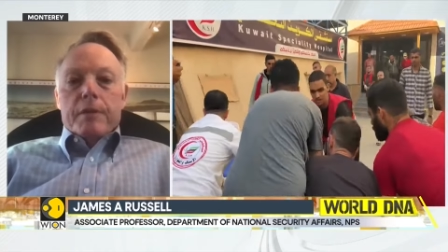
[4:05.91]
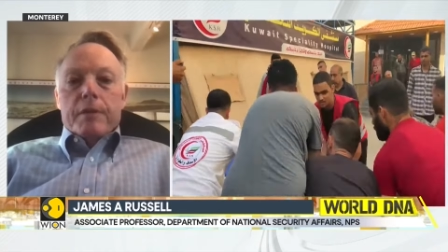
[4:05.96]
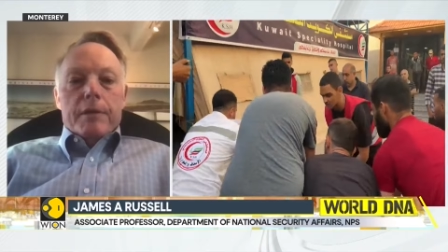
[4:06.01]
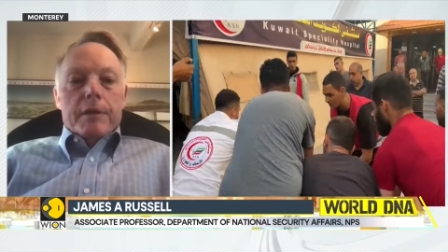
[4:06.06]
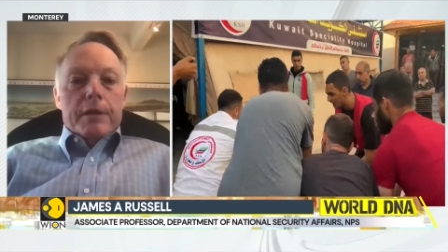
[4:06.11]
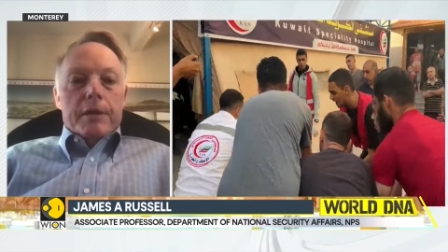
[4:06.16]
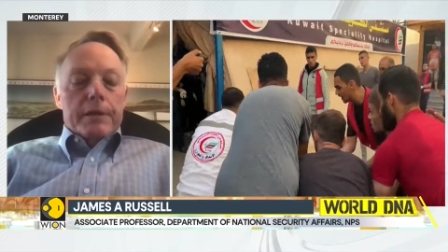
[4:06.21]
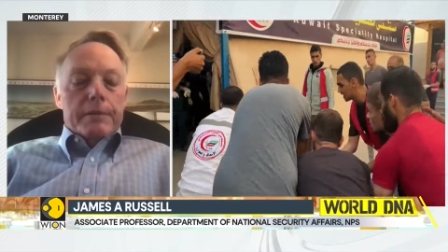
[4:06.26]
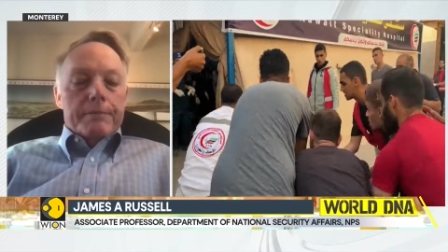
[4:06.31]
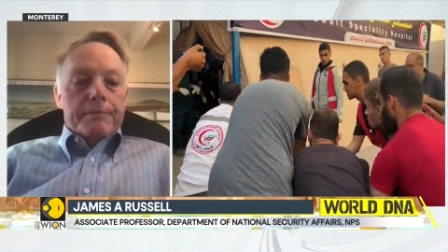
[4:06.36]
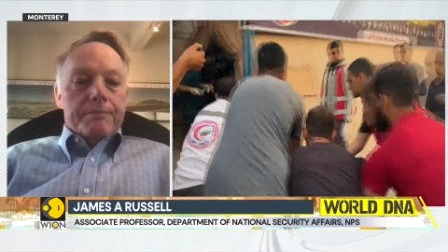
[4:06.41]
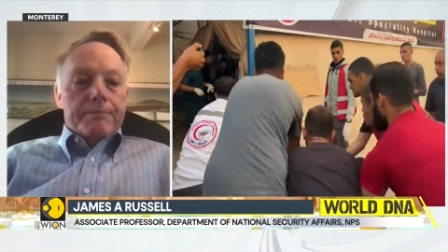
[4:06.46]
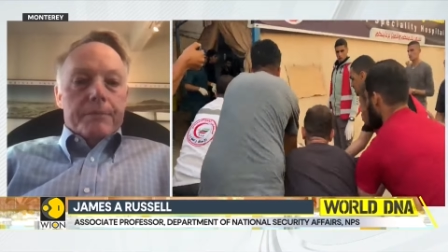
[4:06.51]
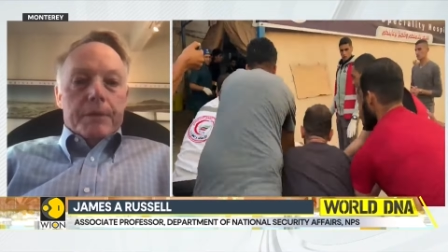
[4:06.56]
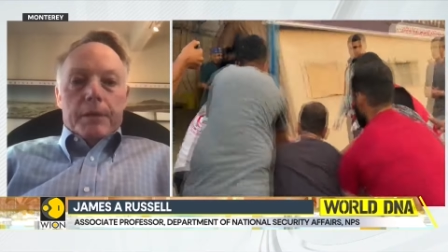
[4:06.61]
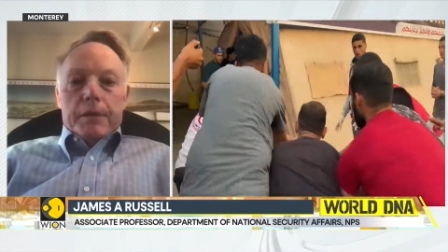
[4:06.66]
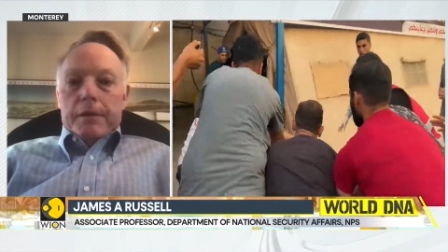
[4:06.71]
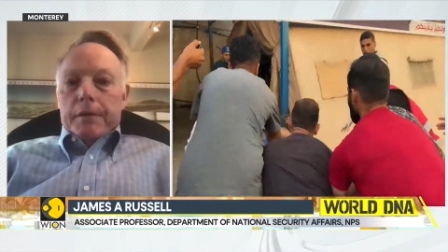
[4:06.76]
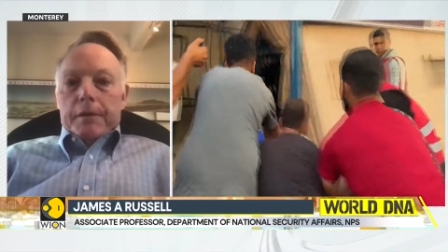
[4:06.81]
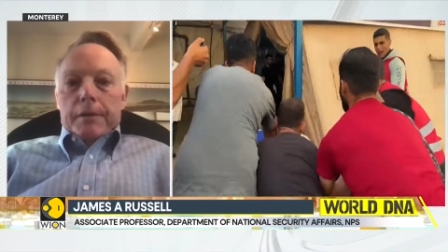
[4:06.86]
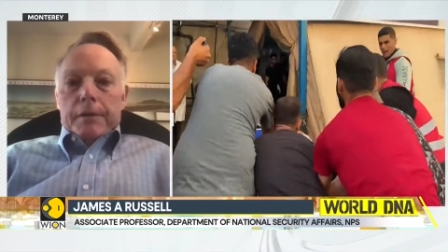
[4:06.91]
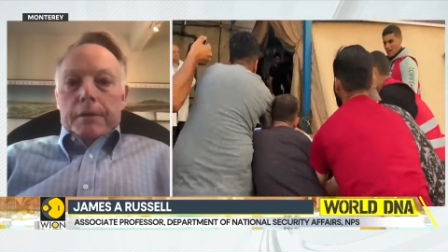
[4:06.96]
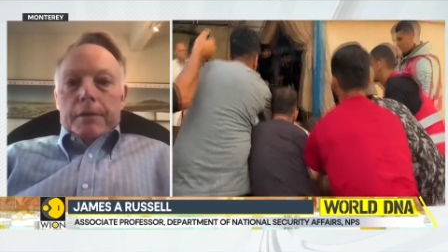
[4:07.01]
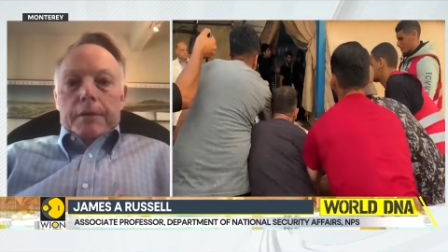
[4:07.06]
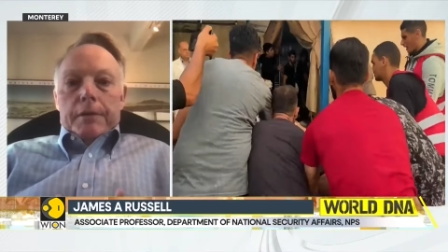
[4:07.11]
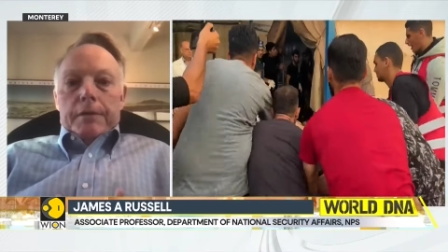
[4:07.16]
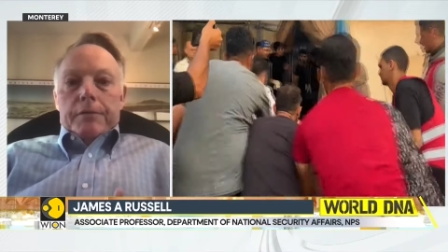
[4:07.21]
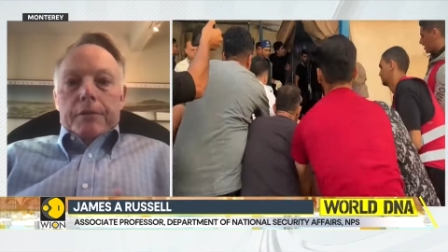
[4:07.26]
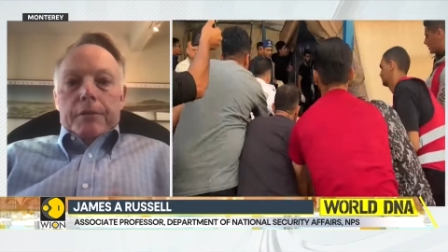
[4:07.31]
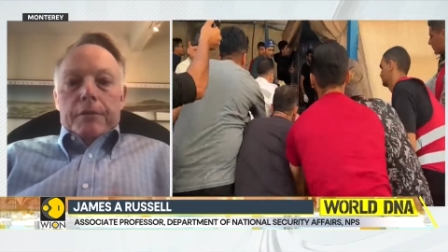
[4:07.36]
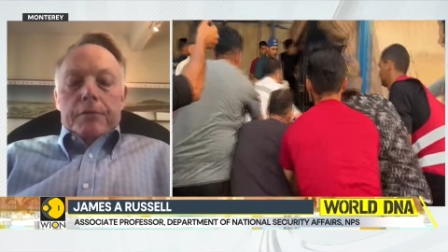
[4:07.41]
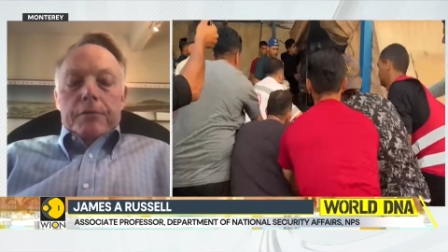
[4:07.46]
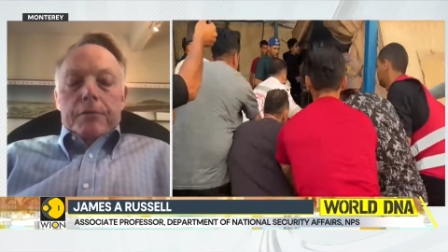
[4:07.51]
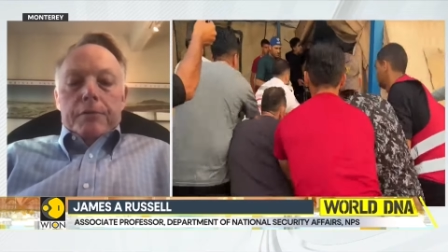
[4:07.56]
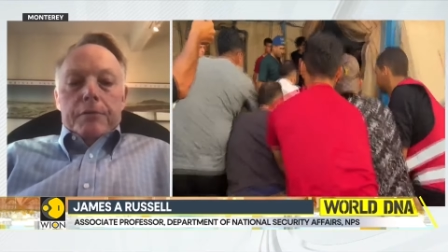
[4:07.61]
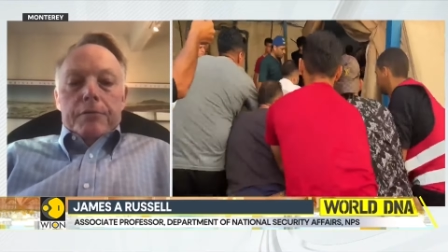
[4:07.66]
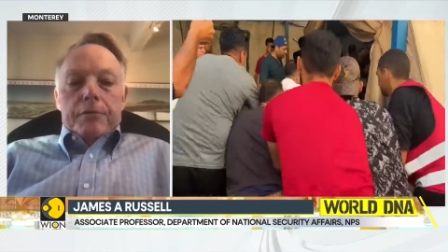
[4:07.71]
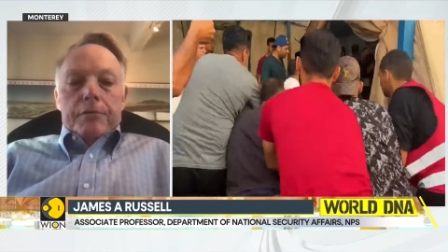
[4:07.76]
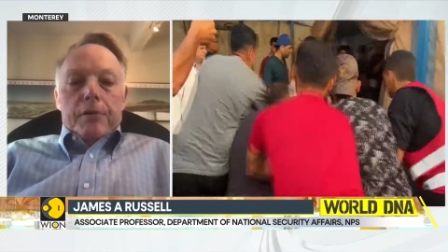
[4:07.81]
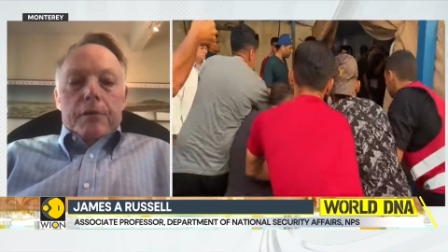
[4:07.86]
Um, since
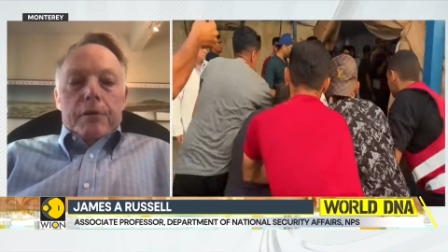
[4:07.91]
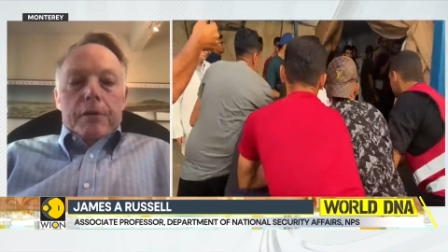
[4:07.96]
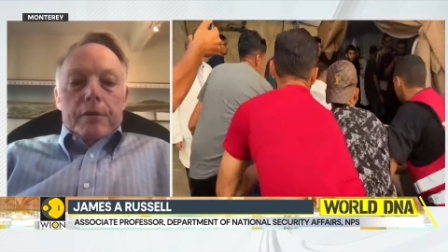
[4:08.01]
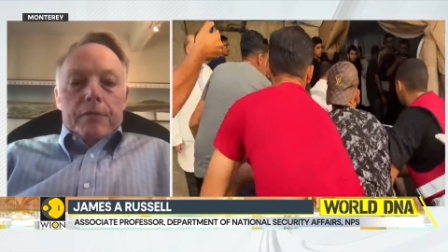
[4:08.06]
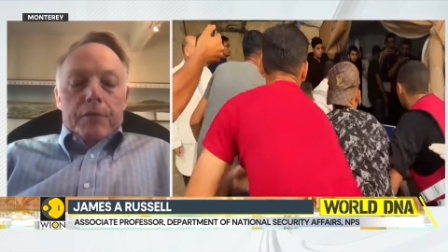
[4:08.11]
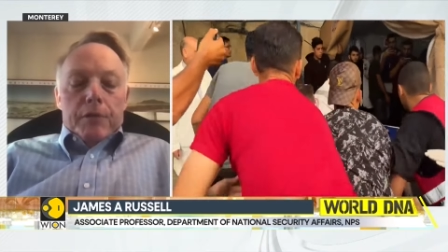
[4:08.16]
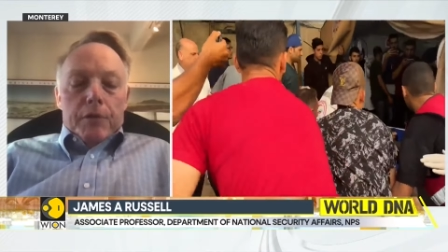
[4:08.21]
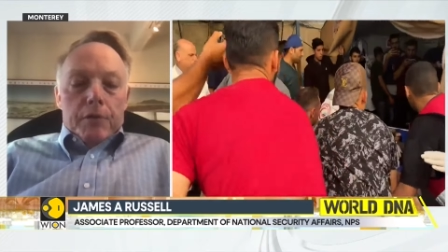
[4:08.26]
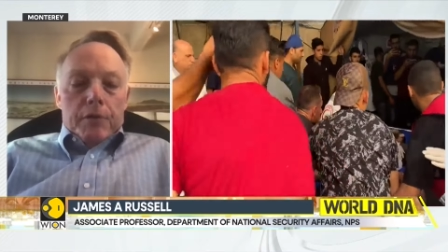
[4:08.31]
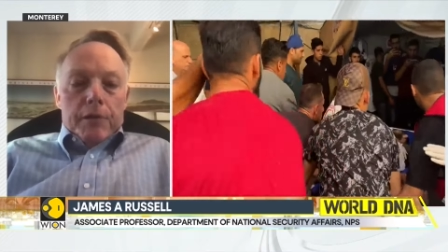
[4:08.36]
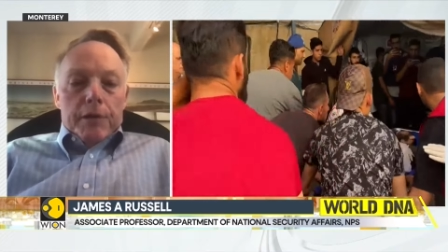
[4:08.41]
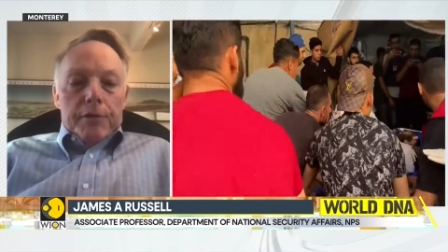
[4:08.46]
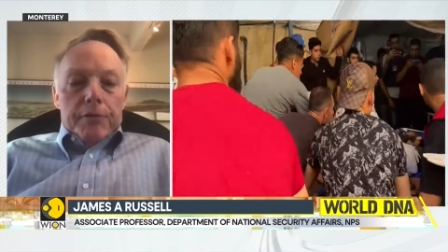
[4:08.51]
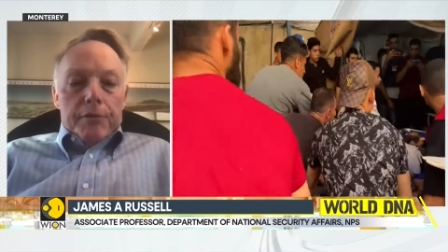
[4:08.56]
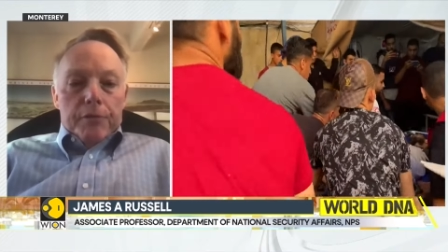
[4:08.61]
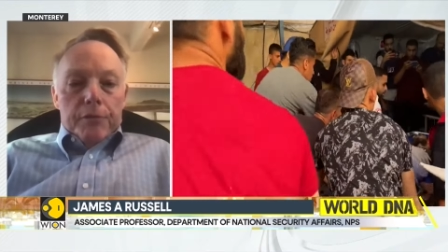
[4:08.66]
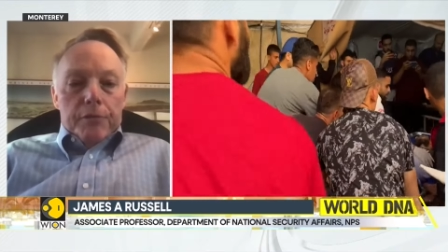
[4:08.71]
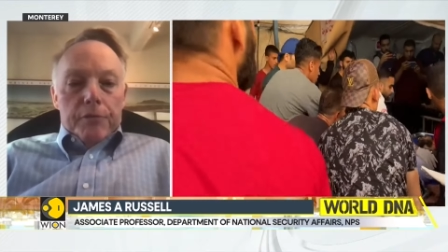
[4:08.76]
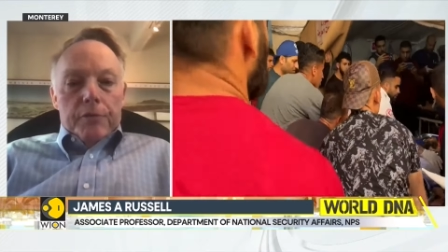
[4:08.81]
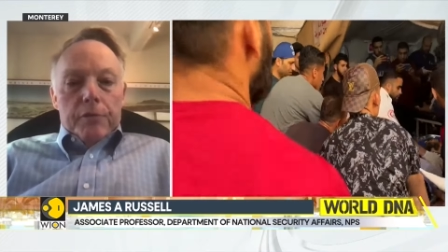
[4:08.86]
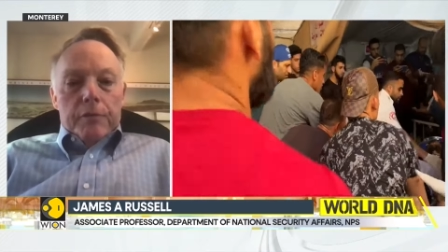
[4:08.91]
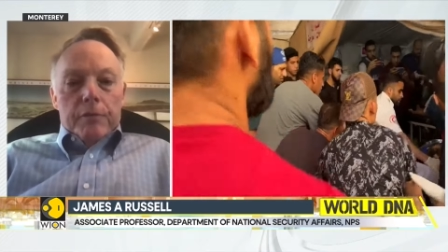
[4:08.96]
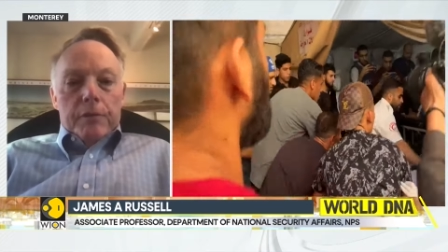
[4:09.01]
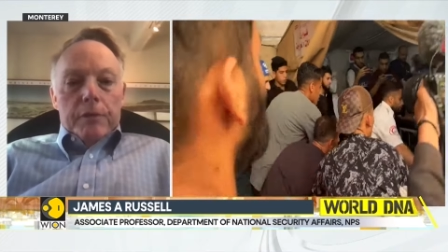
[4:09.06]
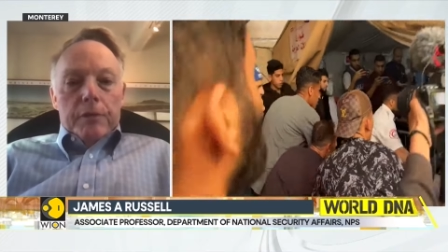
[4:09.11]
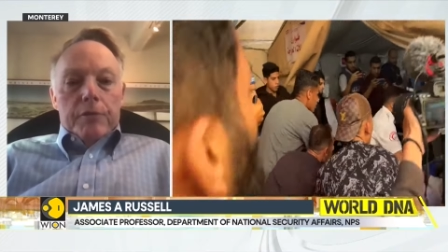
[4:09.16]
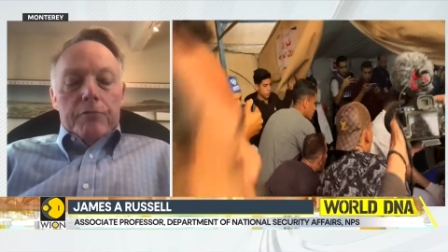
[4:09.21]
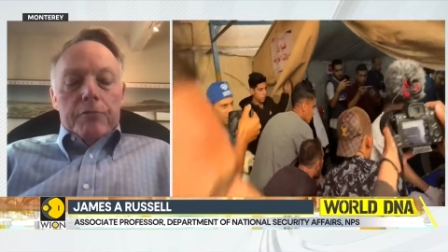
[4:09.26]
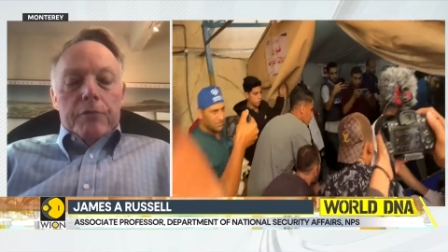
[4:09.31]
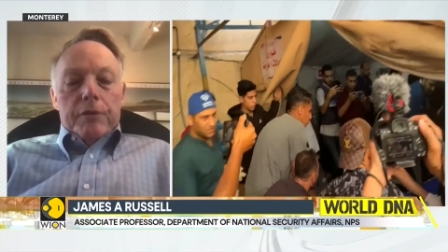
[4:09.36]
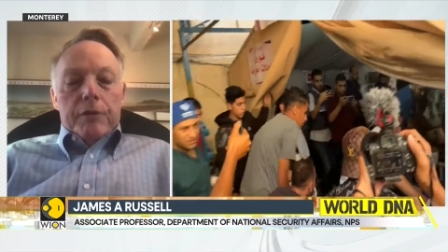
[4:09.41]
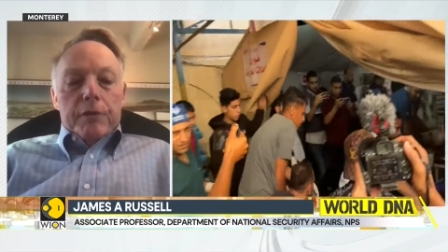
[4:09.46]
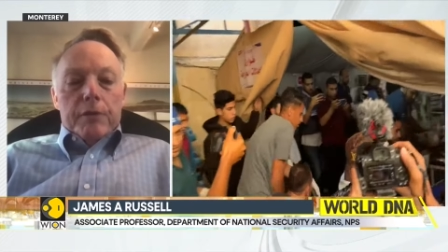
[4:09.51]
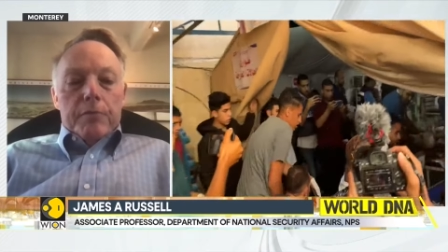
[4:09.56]
the start of the crisis, the Israeli